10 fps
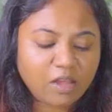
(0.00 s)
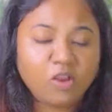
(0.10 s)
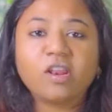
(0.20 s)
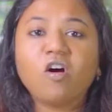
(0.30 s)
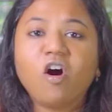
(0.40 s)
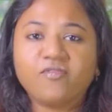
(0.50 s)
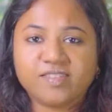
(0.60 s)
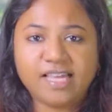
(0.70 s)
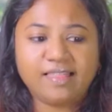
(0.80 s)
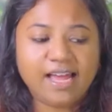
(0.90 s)
You can
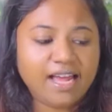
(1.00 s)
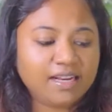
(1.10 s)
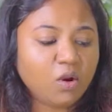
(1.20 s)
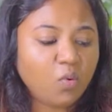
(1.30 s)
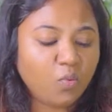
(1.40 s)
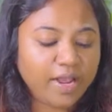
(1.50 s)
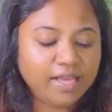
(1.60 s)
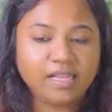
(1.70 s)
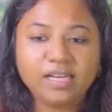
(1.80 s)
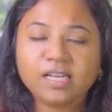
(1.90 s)
offset that
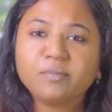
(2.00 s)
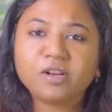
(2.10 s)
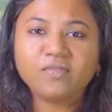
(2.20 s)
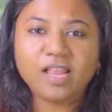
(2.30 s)
with a little bit of